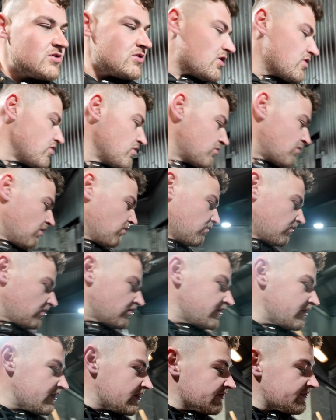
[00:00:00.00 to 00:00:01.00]
Are you going
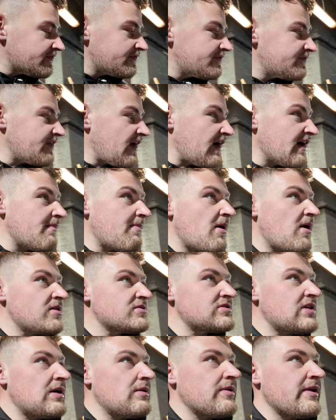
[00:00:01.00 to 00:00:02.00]
on the fire
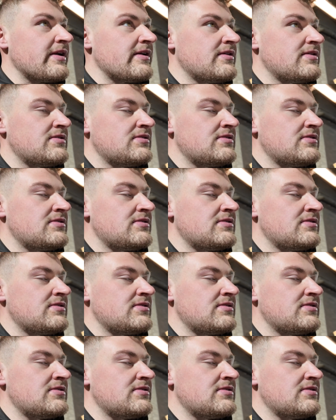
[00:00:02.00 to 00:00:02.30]
bars now then?